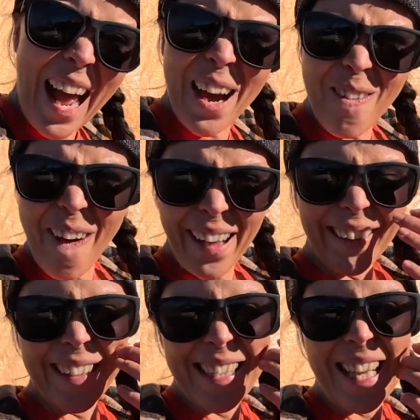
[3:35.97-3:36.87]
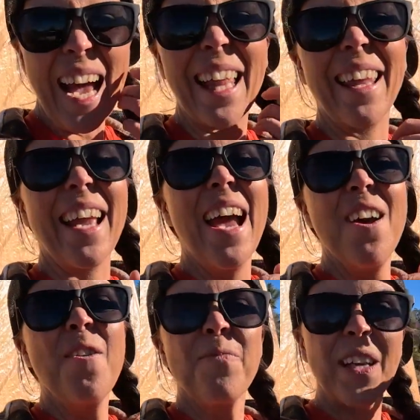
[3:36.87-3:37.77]
How wild is that? Like,
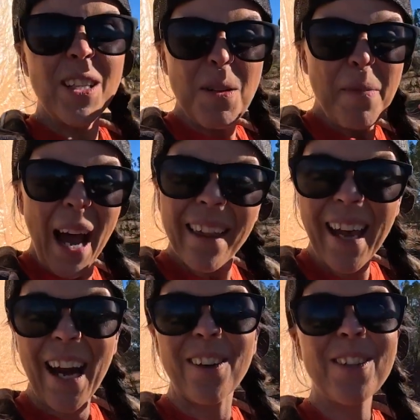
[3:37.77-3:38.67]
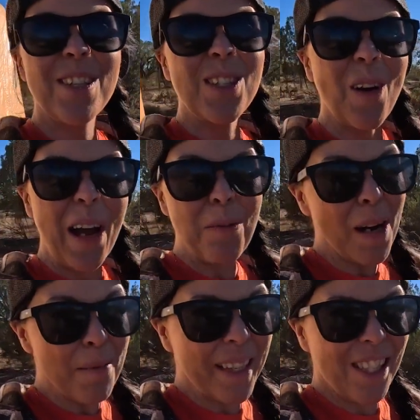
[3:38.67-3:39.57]
there's a bathhouse, so I
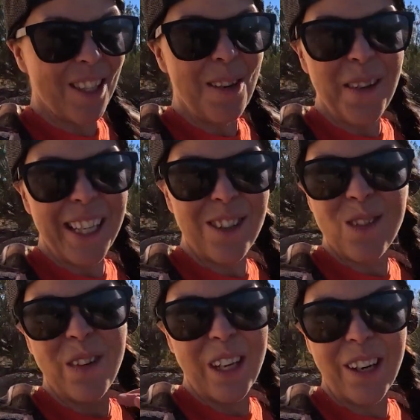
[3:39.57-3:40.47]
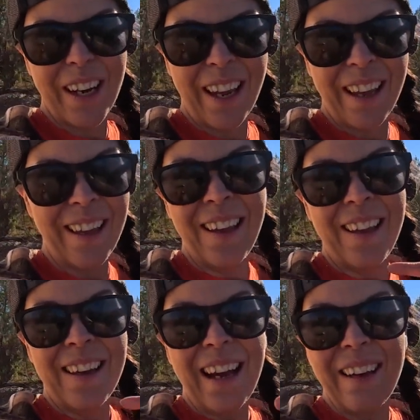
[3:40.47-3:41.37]
brought my shiwi just figuring
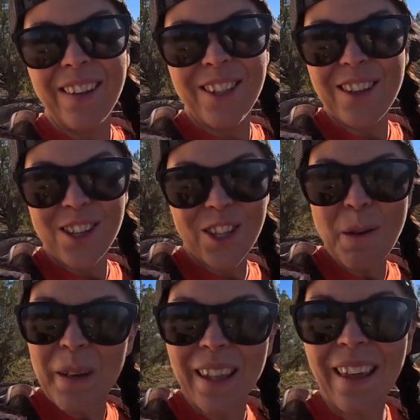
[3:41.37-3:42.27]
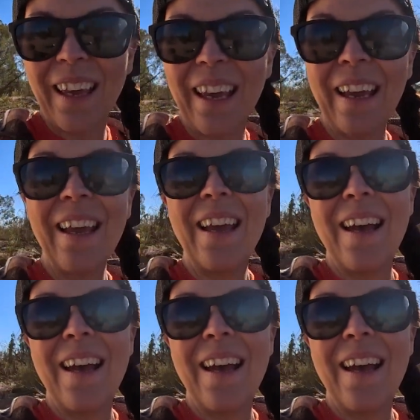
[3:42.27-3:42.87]
I would do the shiwi thing,